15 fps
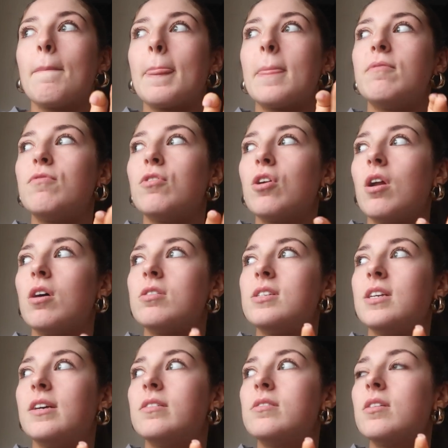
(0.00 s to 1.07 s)
of the
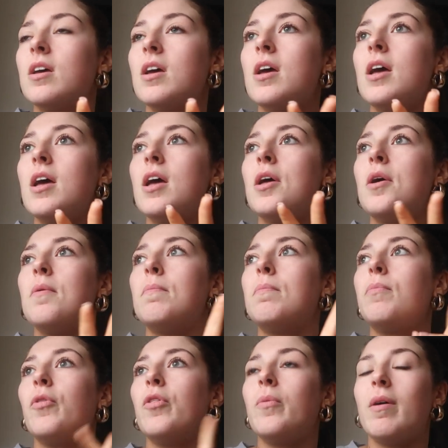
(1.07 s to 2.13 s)
glosses,
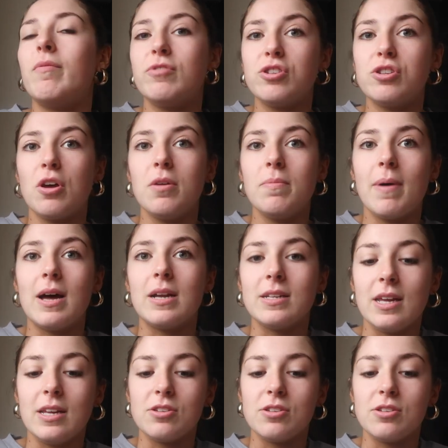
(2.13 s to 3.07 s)
but the weather's so bad,